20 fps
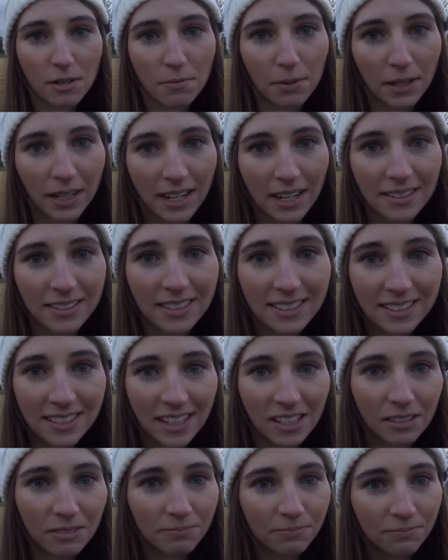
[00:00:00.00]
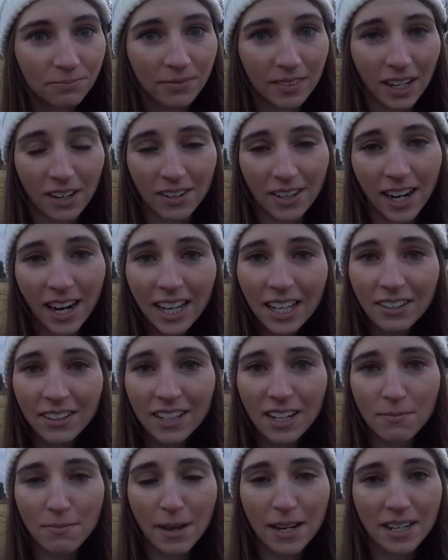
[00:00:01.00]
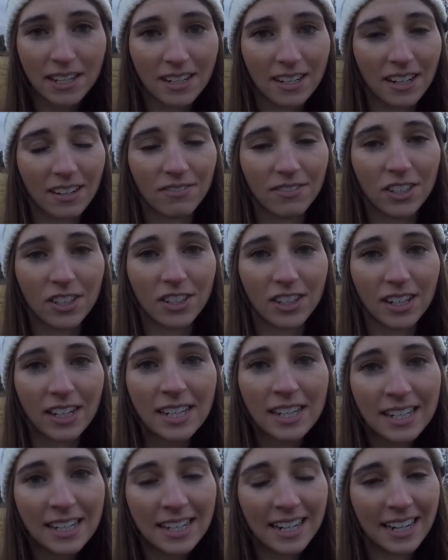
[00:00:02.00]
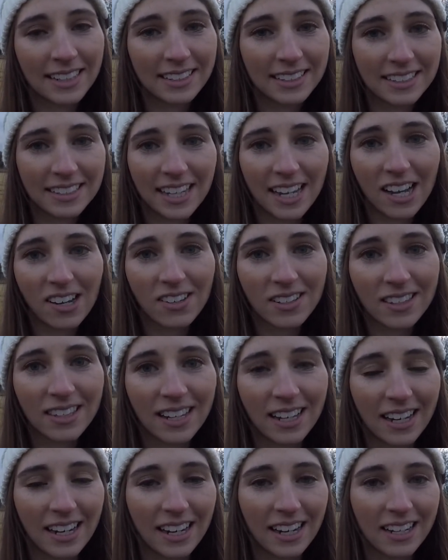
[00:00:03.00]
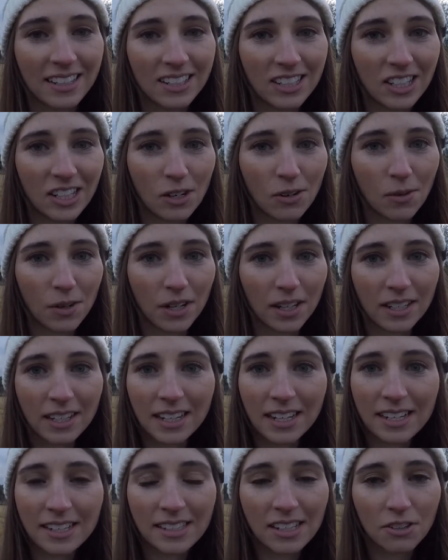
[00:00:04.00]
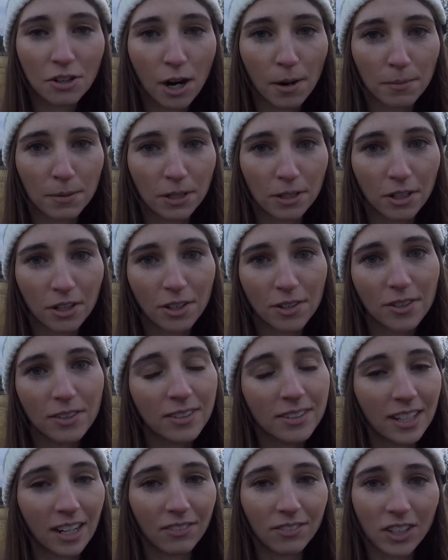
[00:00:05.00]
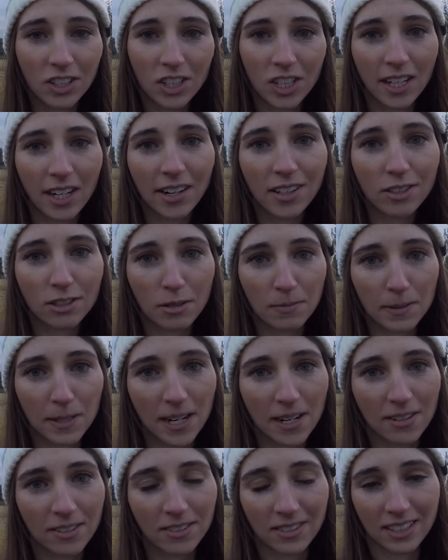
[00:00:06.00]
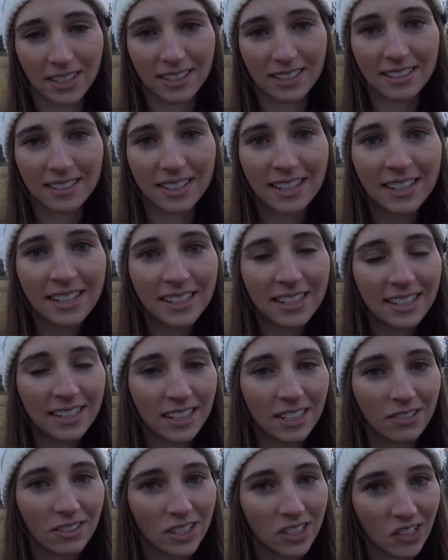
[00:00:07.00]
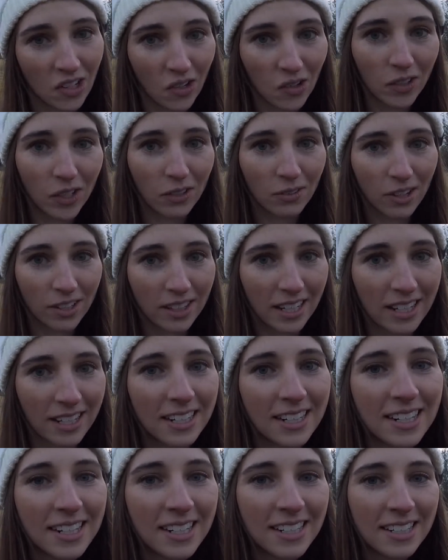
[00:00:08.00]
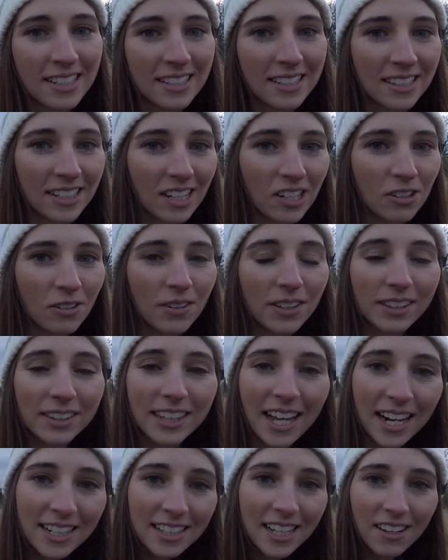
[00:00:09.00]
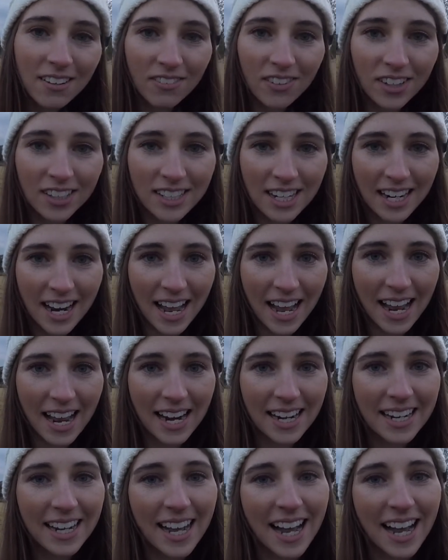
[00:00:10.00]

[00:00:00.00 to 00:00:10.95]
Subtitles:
plant. So I'd highly recommend it if you're in the South and you want an easy crop to grow. Definitely check out sweet potatoes because it was totally worth it. So that's it for today.